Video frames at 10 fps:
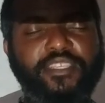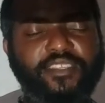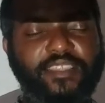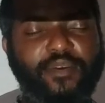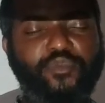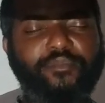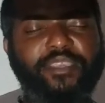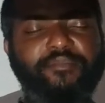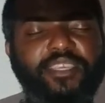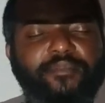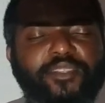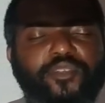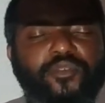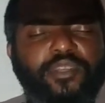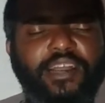so that we may be able
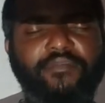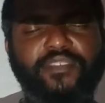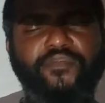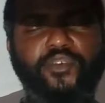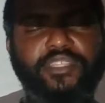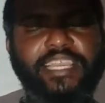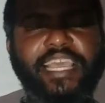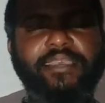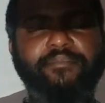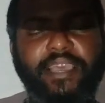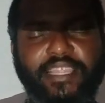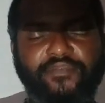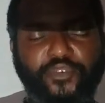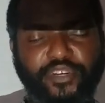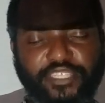to have it for time and
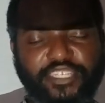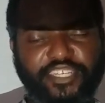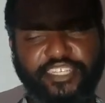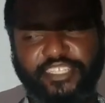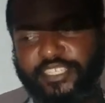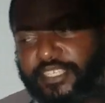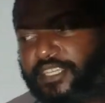for eternity.